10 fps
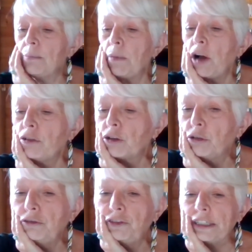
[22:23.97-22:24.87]
Margaret
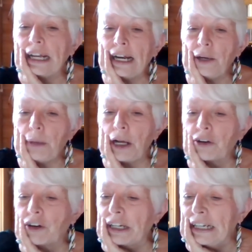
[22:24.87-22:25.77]
Crawford. Hello,
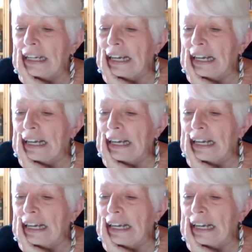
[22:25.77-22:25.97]
Margaret.